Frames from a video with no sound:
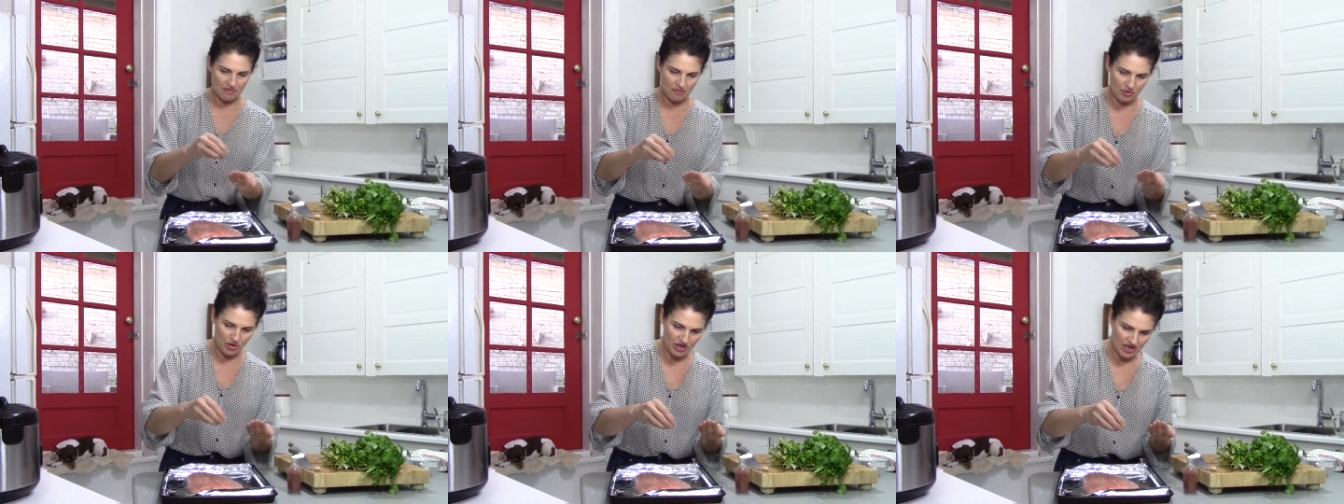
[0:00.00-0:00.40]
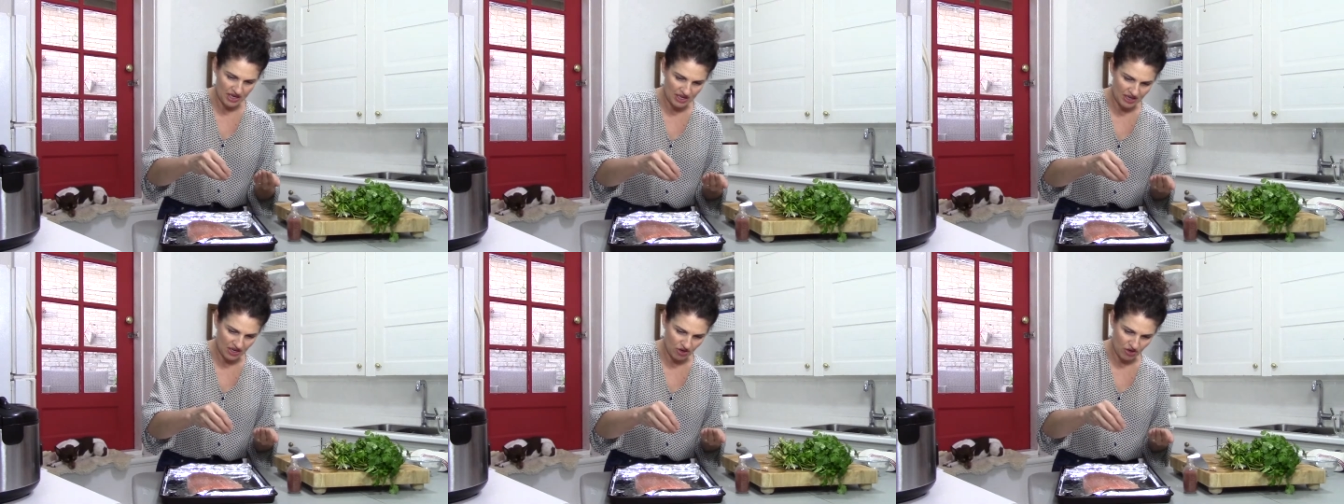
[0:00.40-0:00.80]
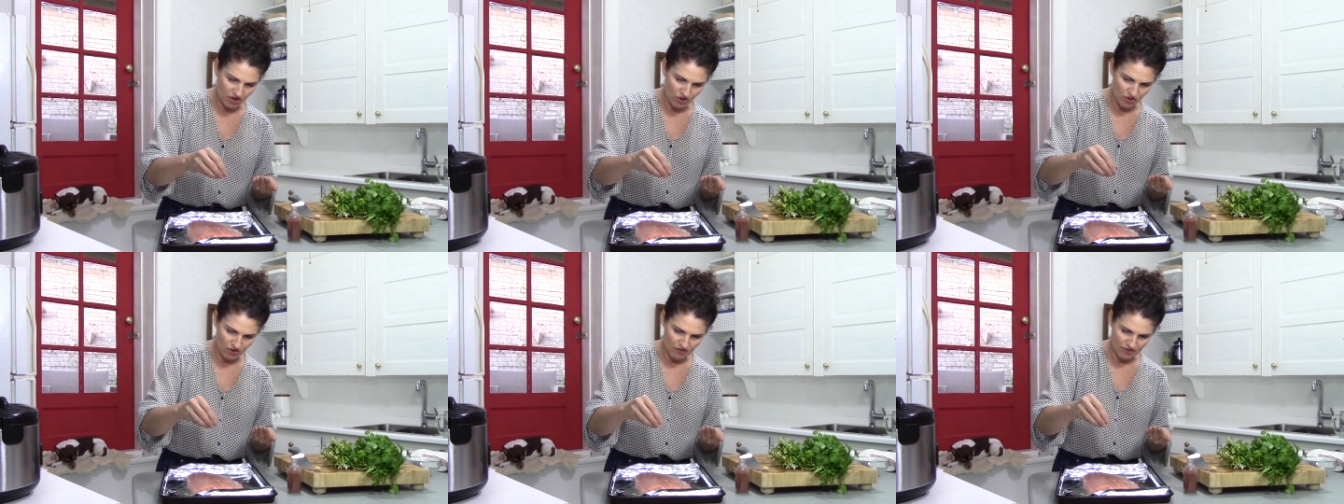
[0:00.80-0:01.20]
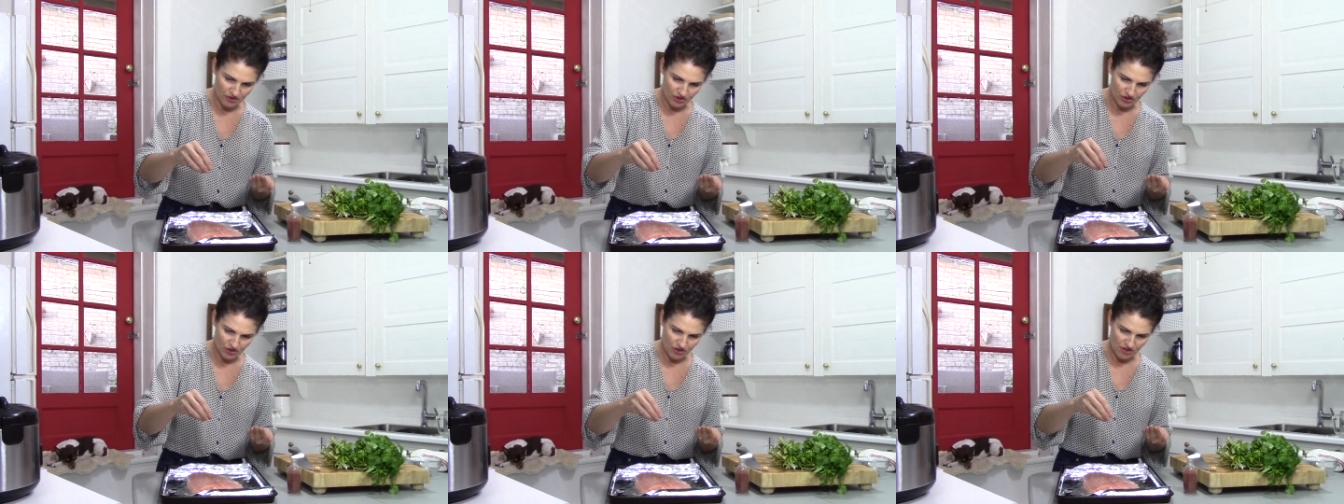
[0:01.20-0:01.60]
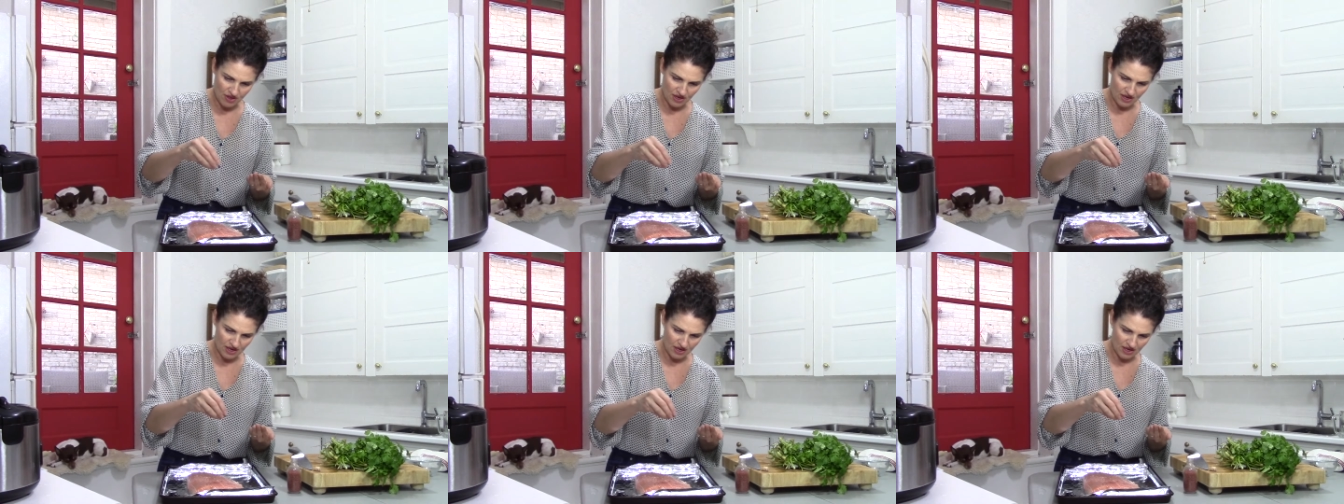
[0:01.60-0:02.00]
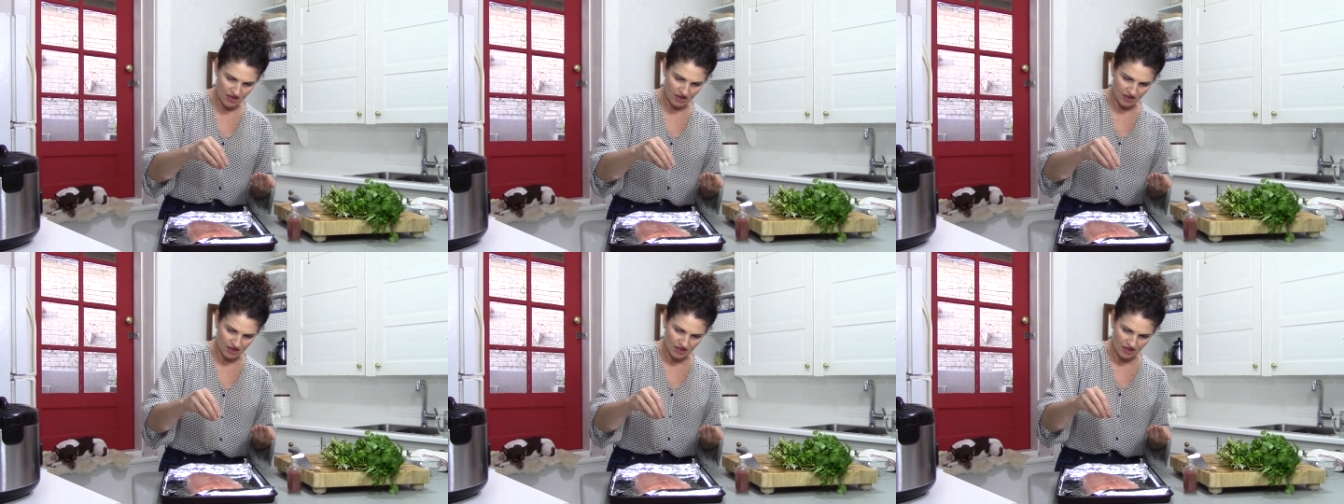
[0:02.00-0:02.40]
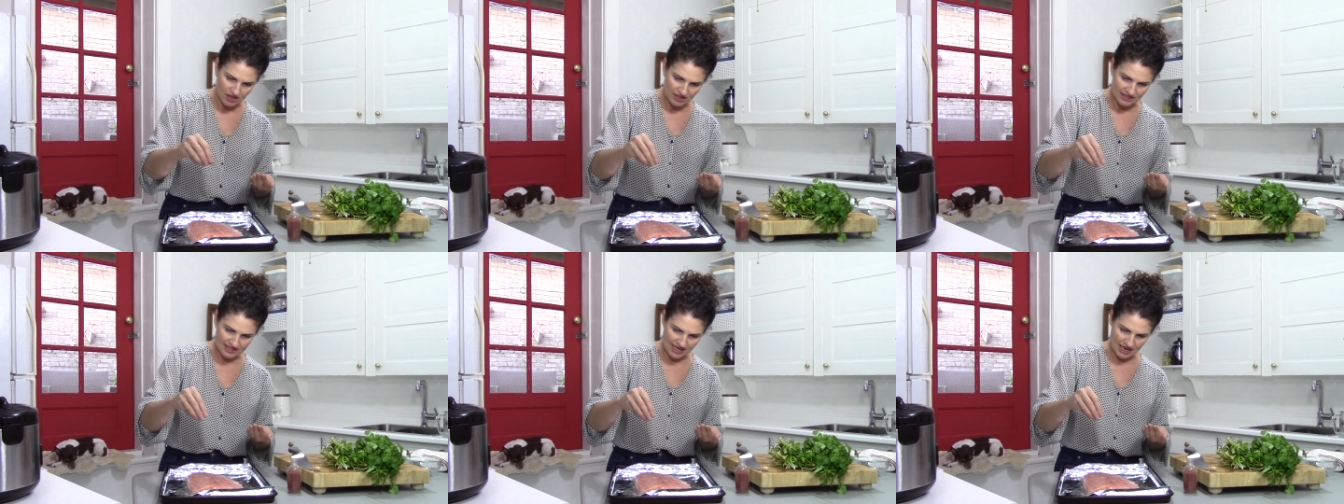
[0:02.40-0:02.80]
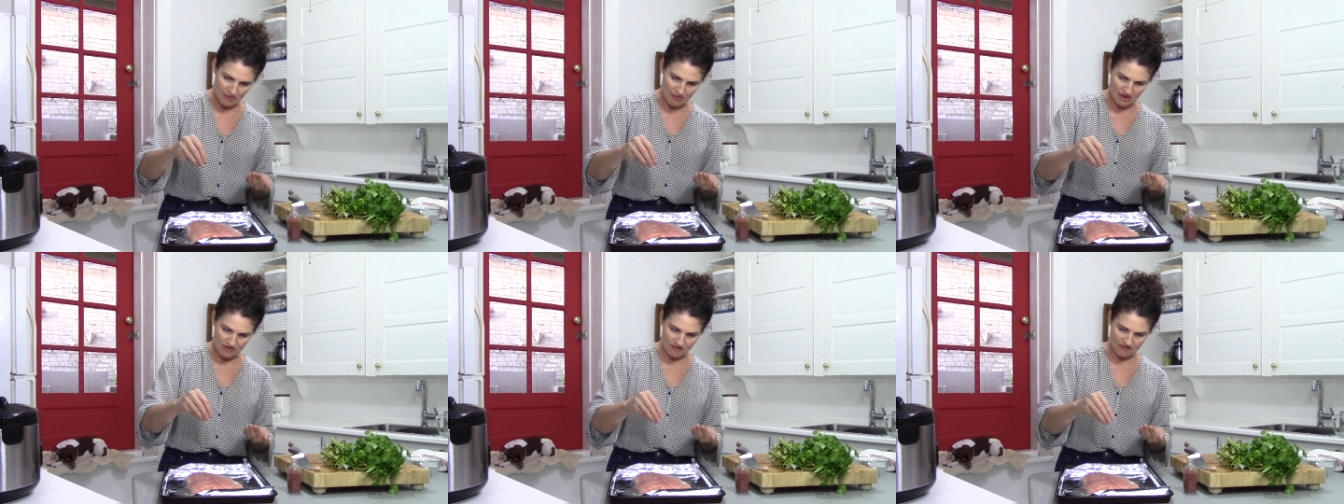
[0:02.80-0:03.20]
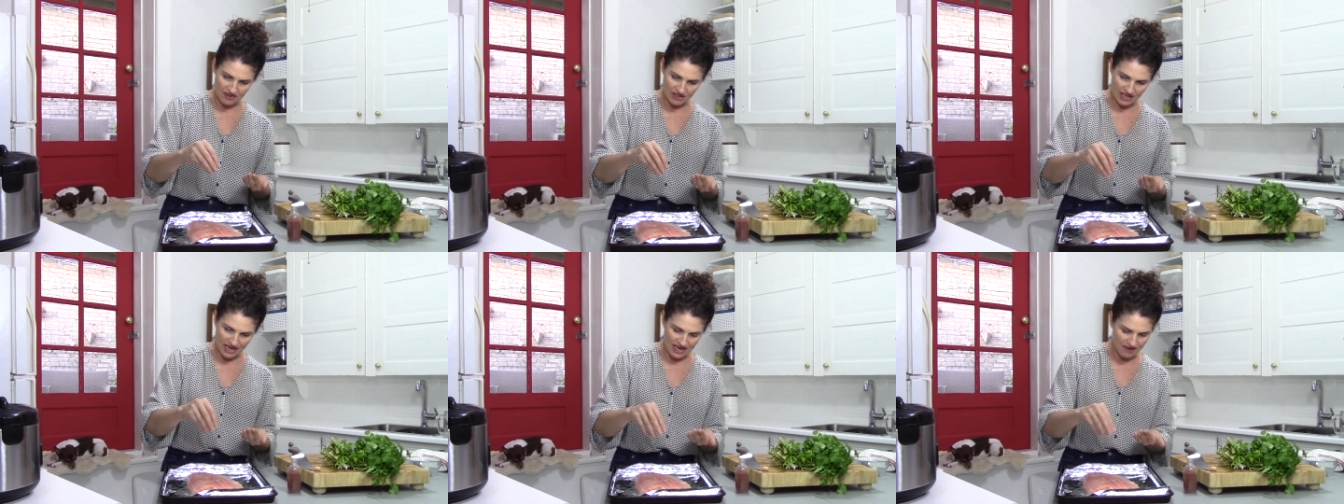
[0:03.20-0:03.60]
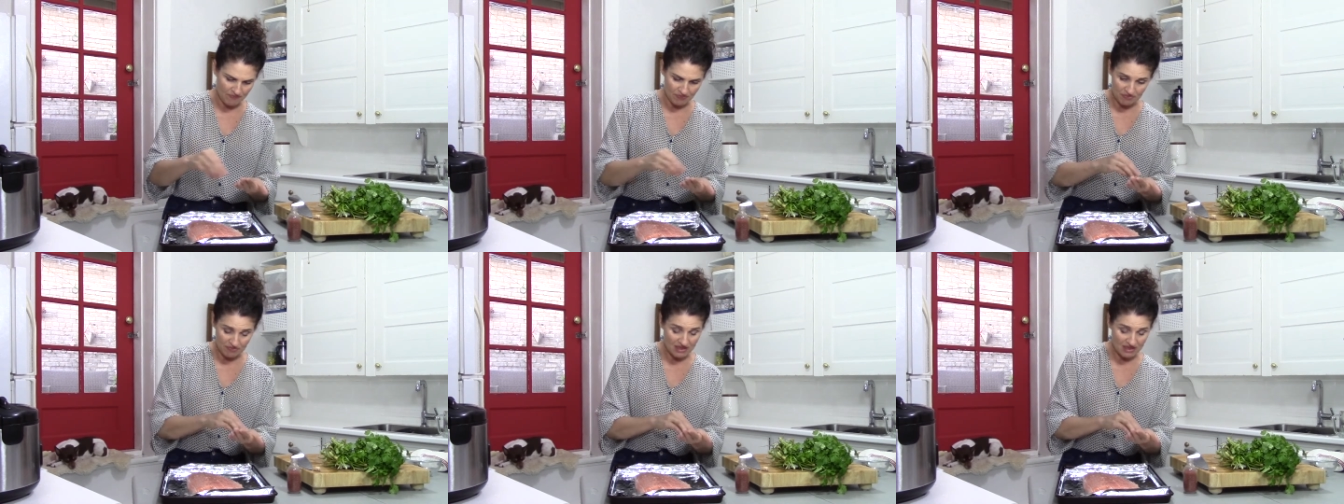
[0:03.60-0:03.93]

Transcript: put it over the salmon fillet,